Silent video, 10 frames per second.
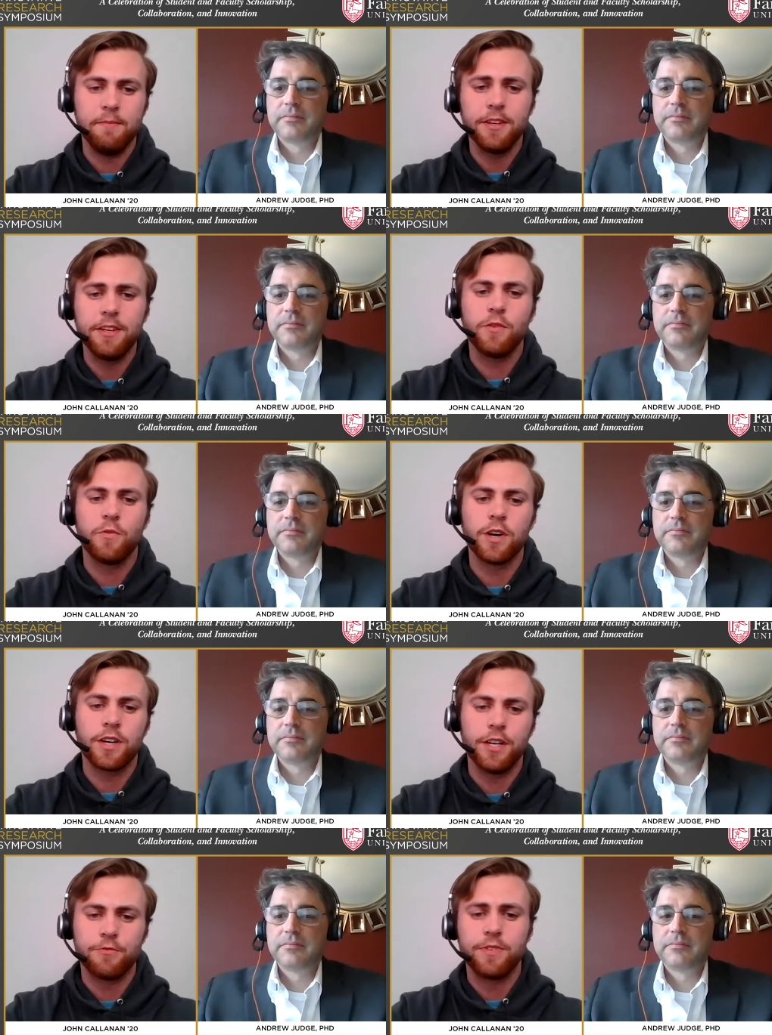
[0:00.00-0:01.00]
Speaker 1: ability to
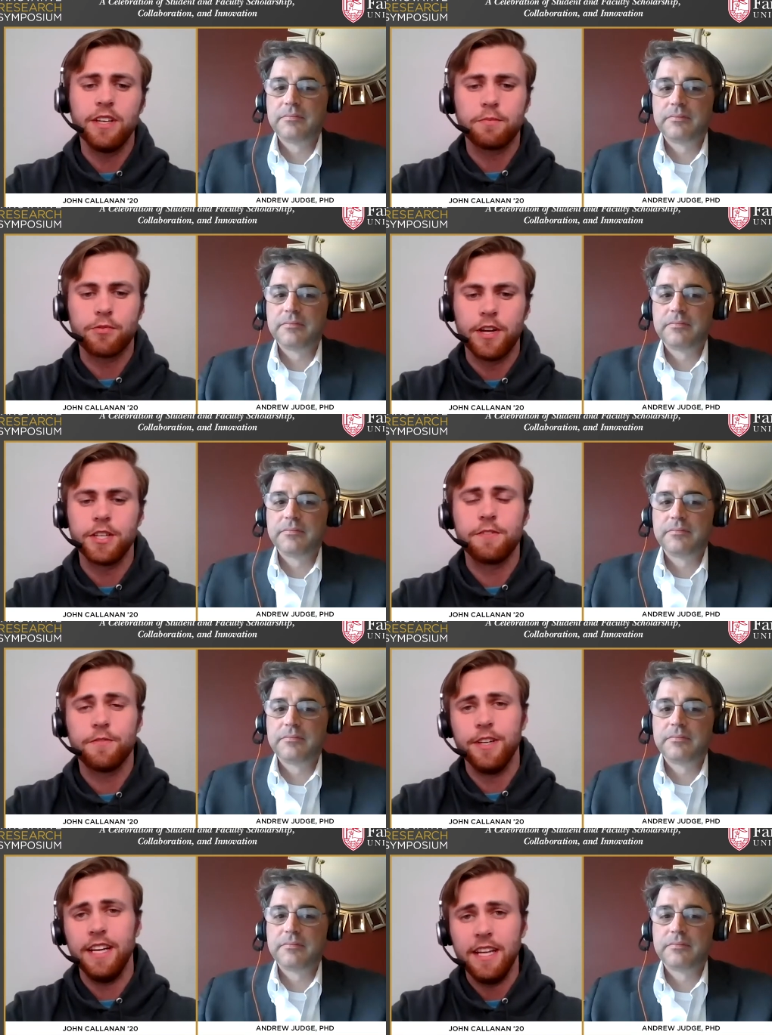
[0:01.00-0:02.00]
work on a real project
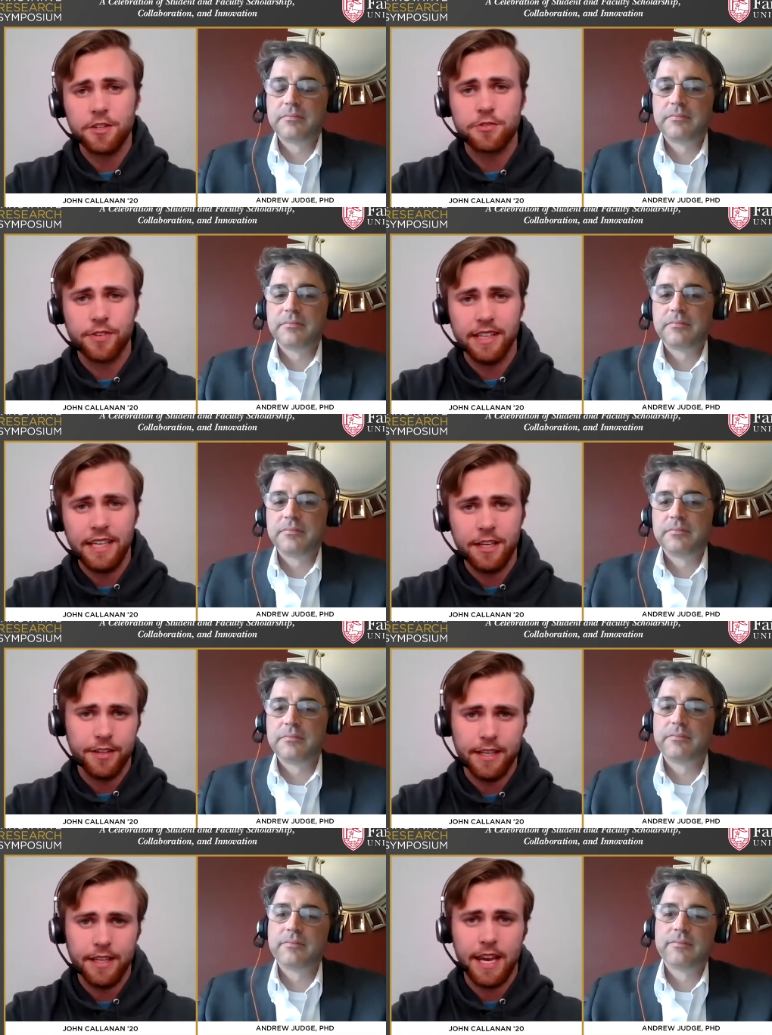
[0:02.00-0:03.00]
for an industry
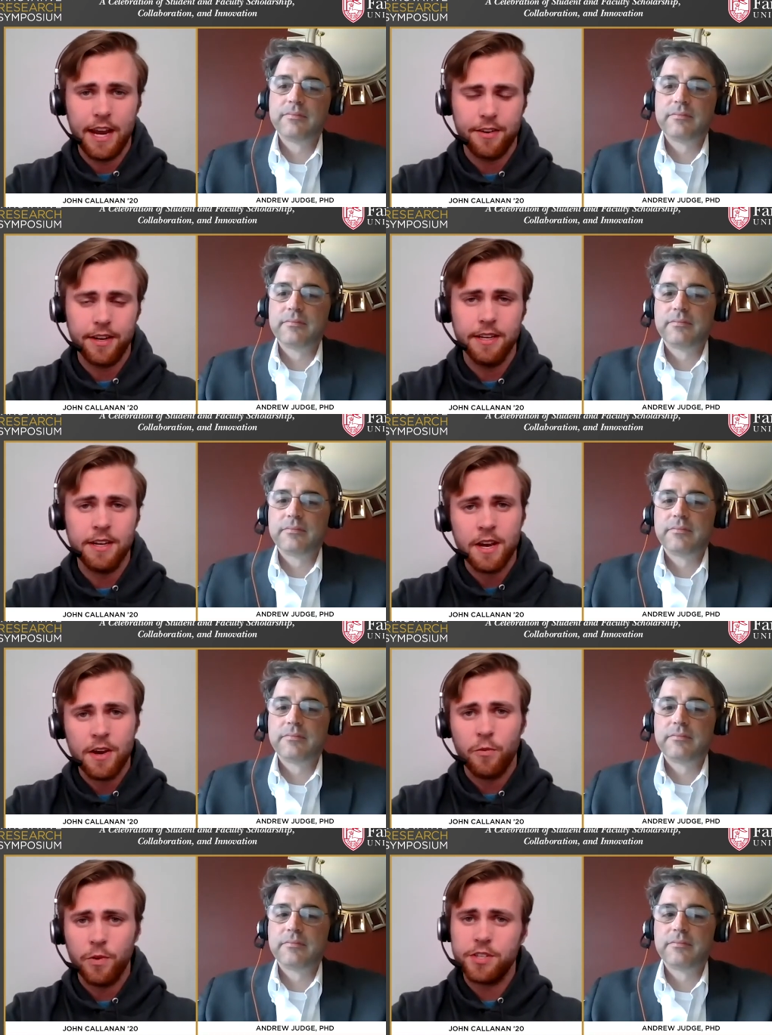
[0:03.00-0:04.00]
leader in the area,
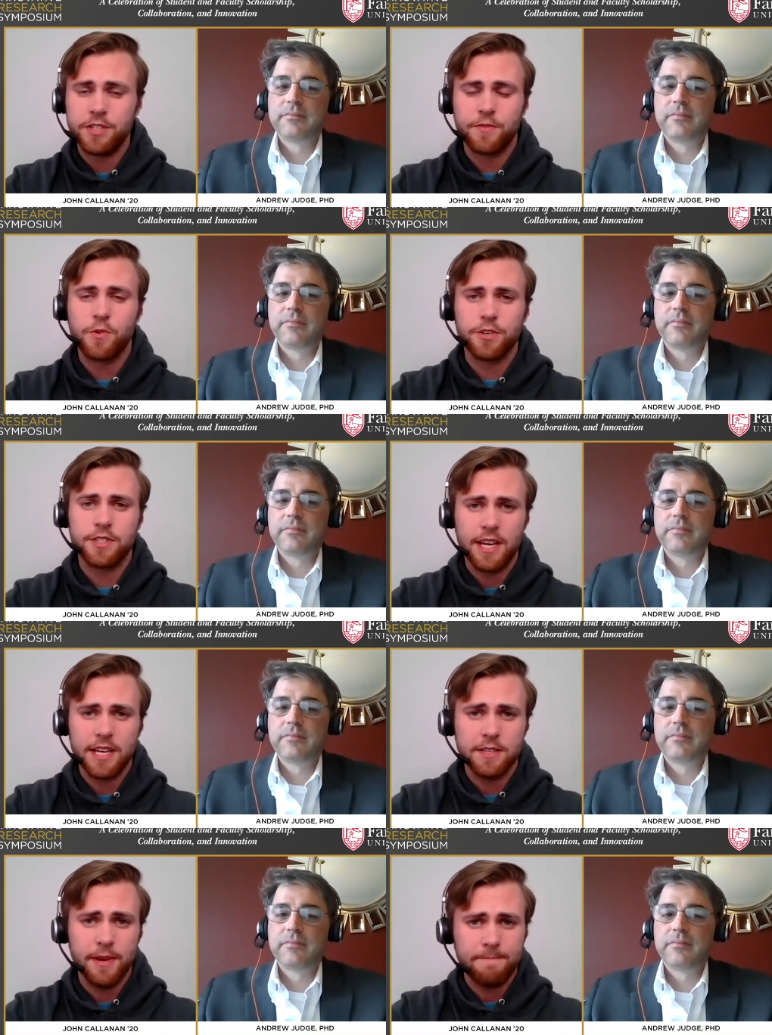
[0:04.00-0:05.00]
which is of course
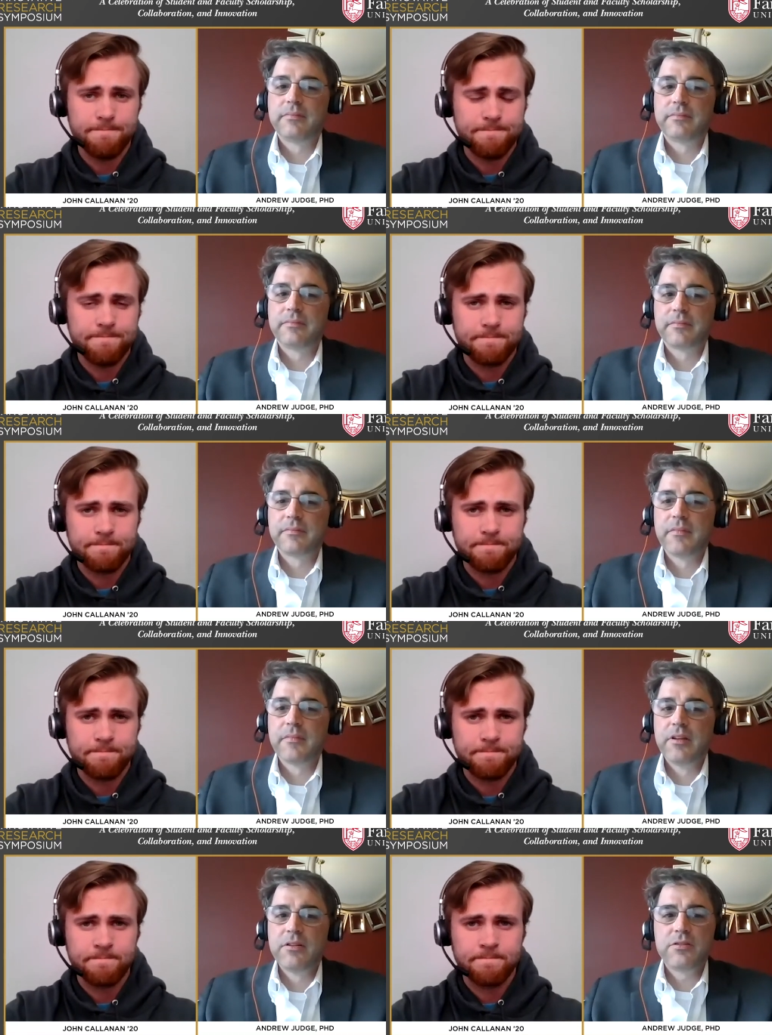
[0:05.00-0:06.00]
ASML.
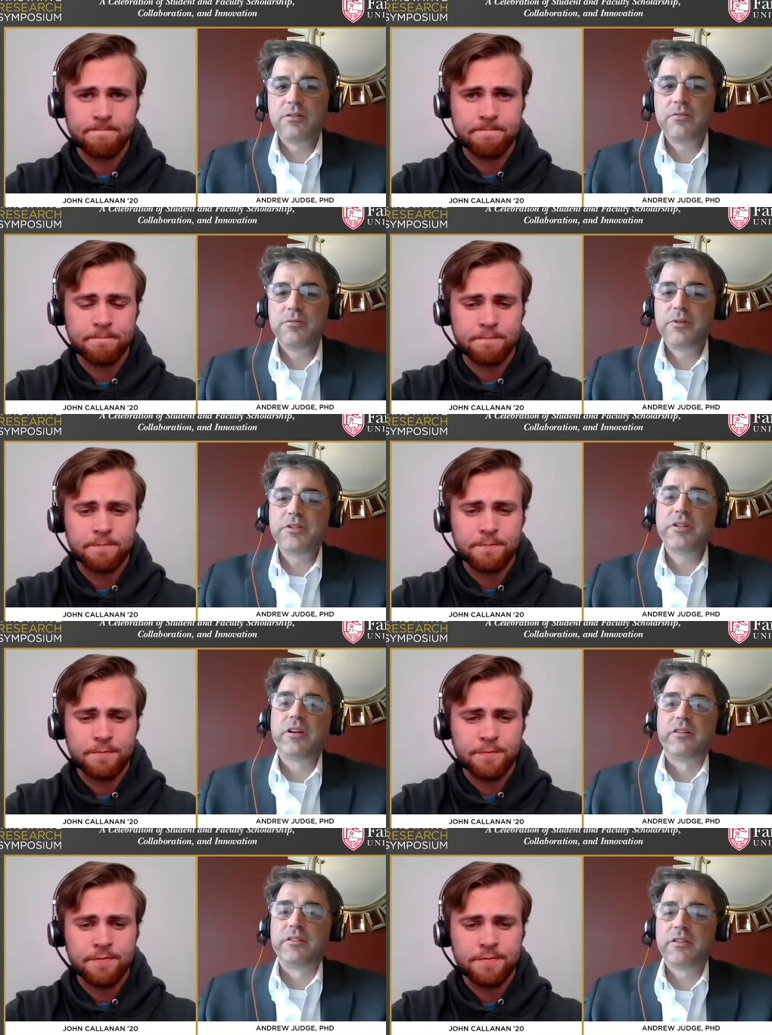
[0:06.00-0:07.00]
Speaker 2: So what did you
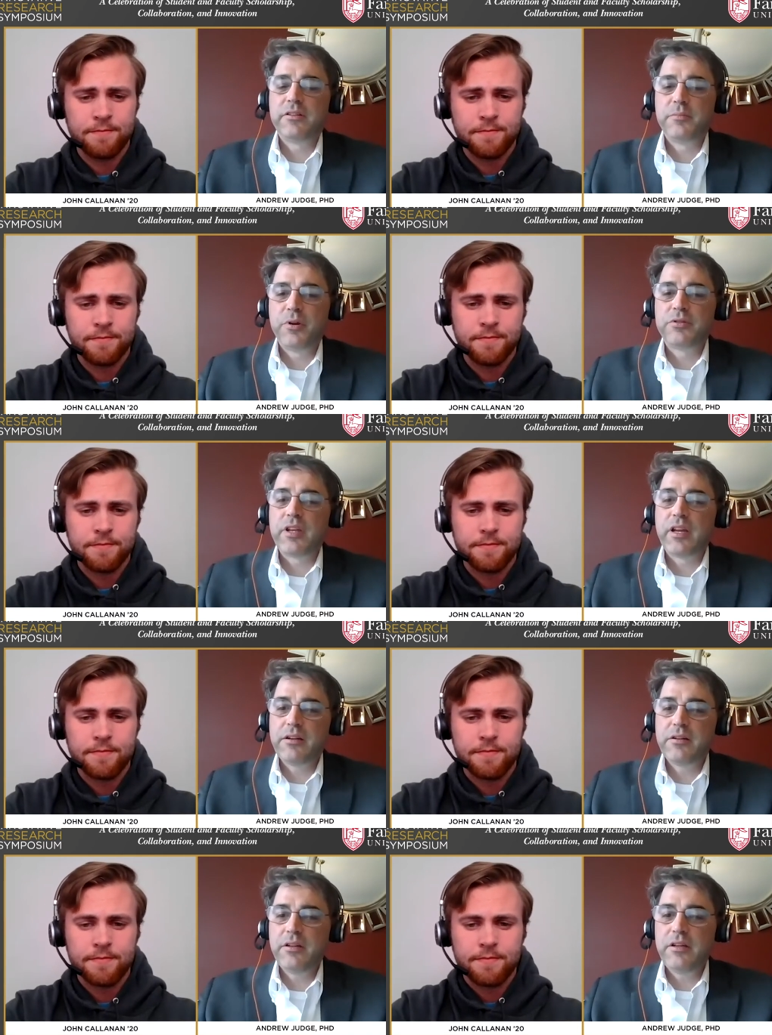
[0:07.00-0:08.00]
learn, both
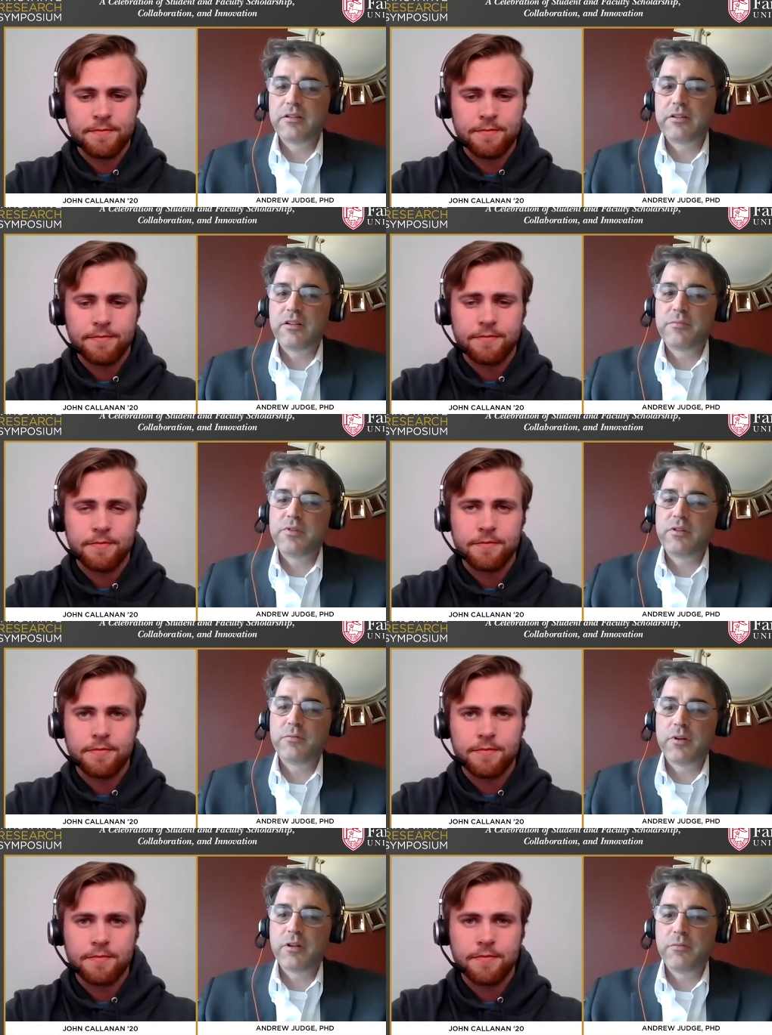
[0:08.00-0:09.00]
technically and in terms
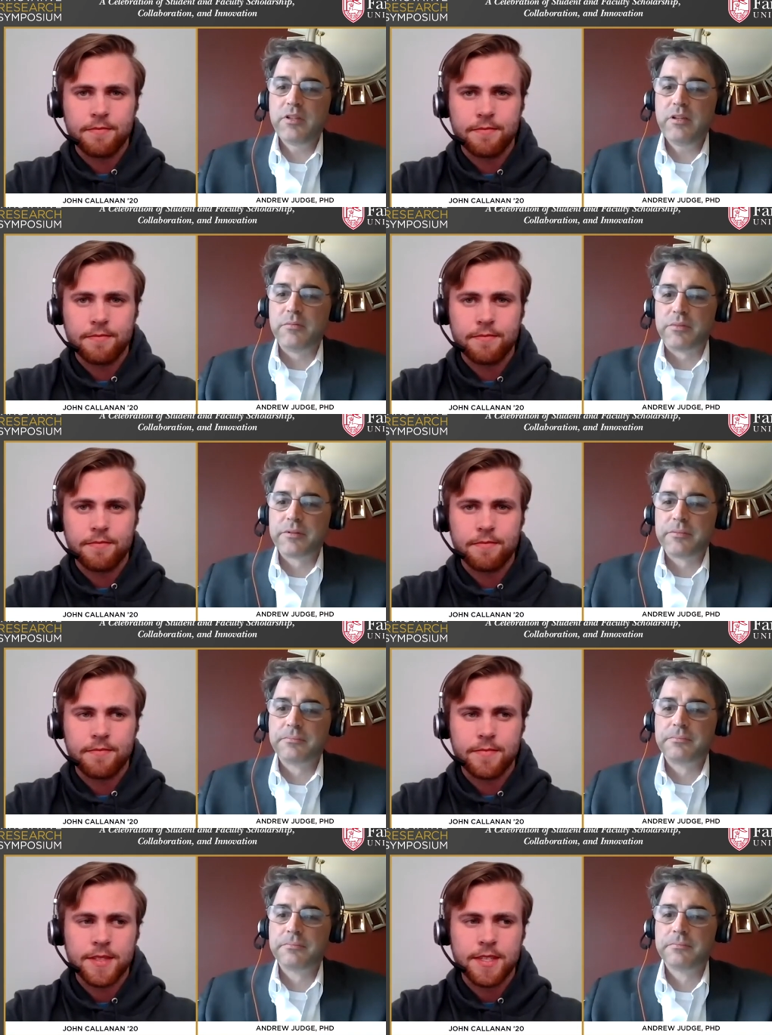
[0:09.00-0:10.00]
of working with teams?
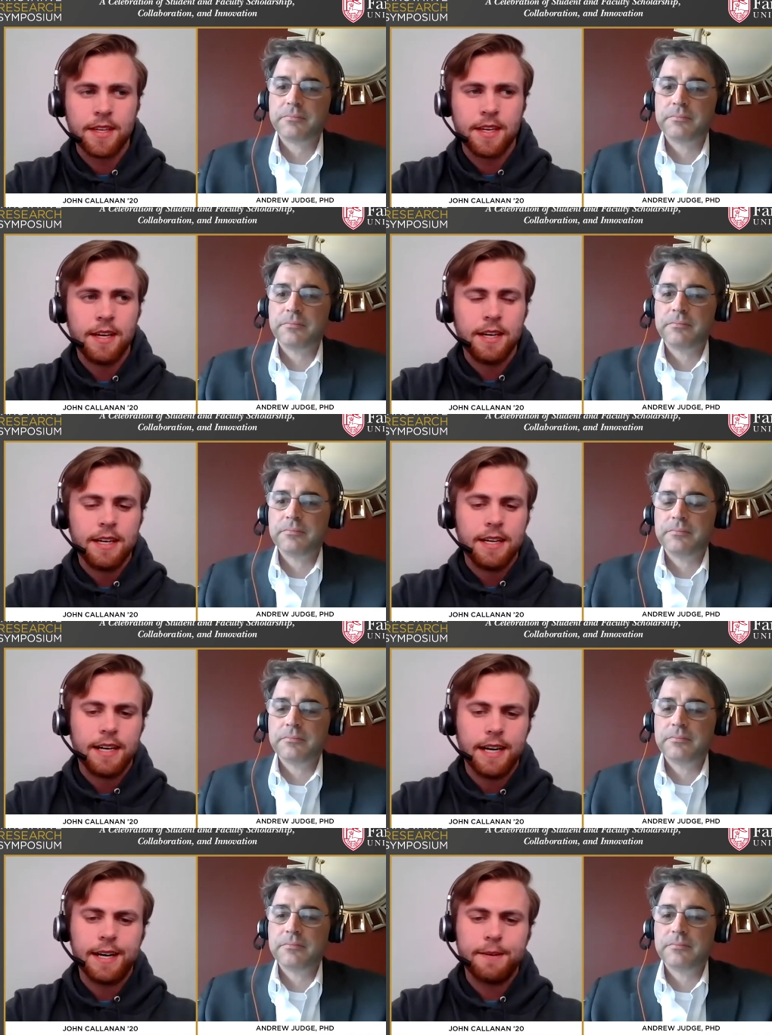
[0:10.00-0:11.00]

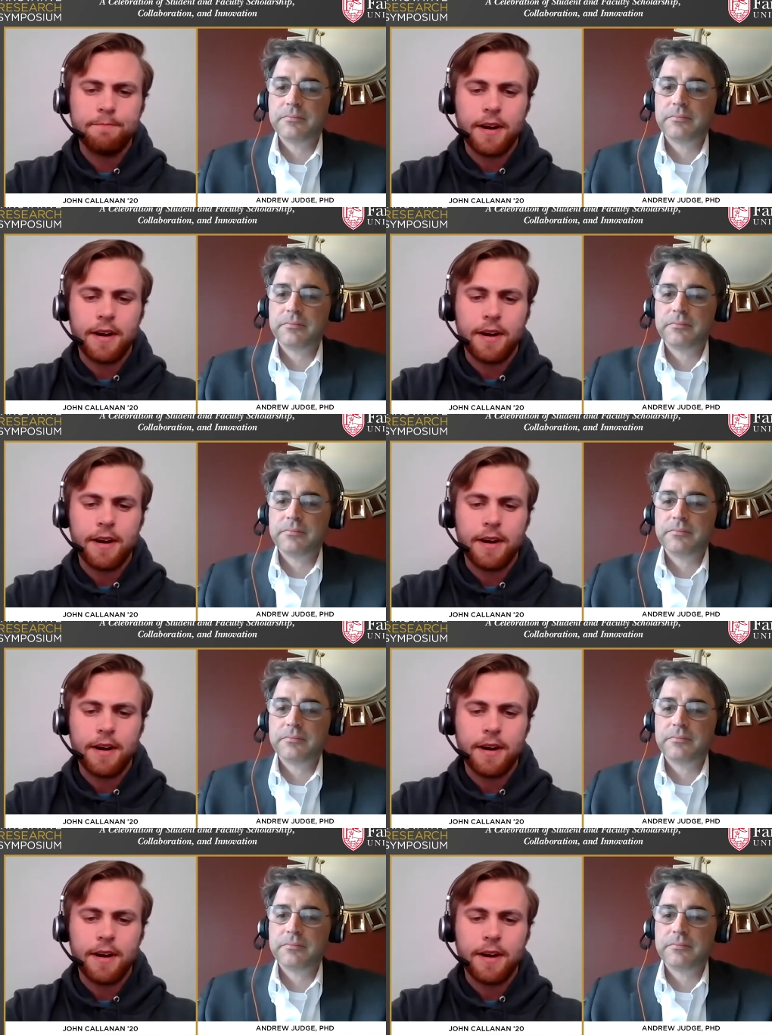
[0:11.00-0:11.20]
I